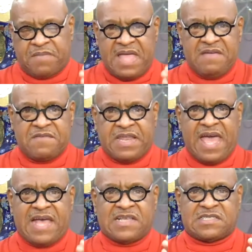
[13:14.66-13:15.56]
even
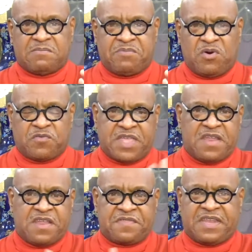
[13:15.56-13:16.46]
as both
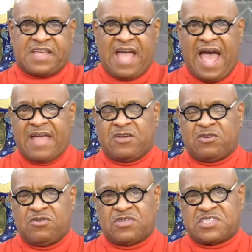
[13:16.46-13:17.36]
Kenneth and
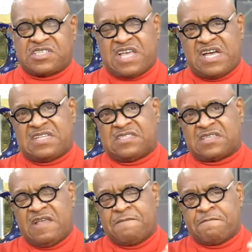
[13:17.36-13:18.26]
Kyle, who are sons,